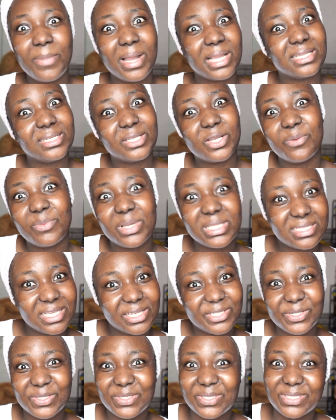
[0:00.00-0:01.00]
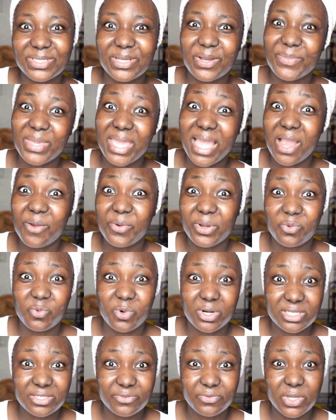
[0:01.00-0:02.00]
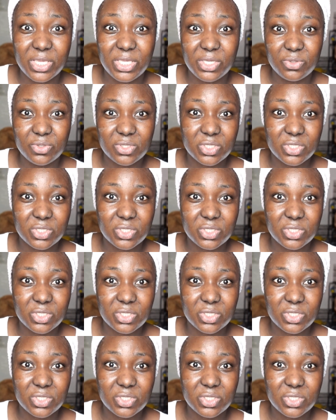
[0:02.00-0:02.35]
back in the comment section to tell me how it works for you.